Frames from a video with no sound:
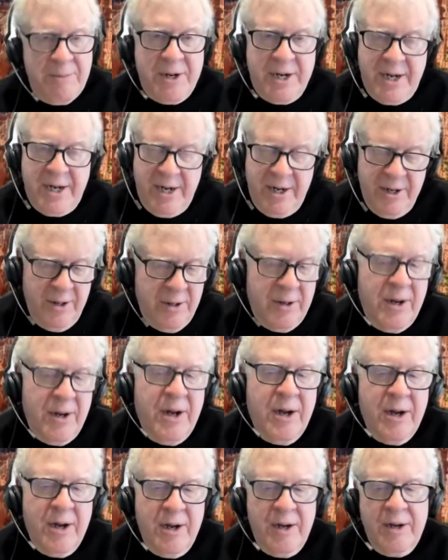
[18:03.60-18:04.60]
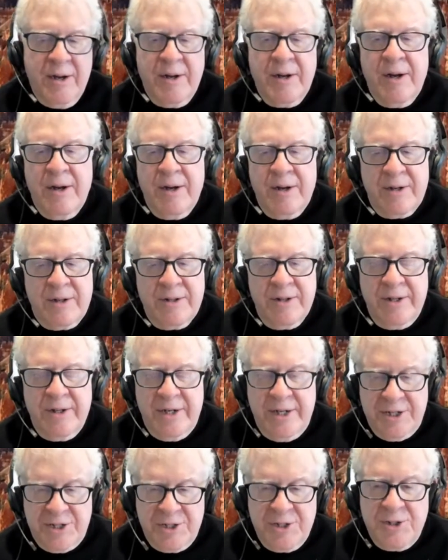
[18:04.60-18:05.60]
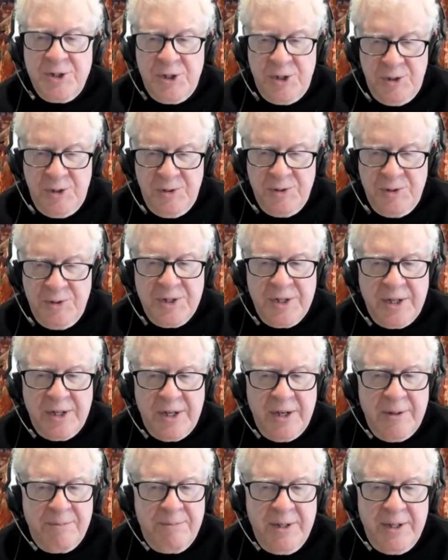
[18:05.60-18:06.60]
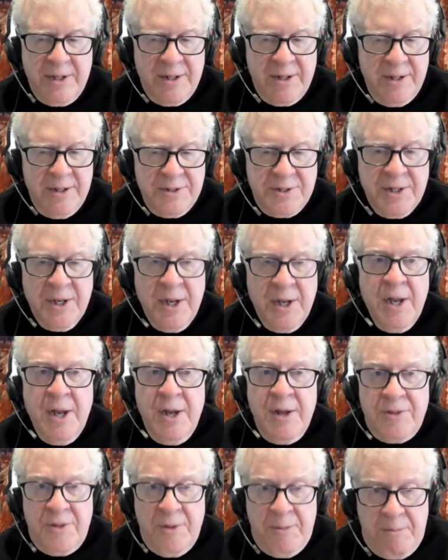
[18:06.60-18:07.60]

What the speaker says: primary care clinicians using it, because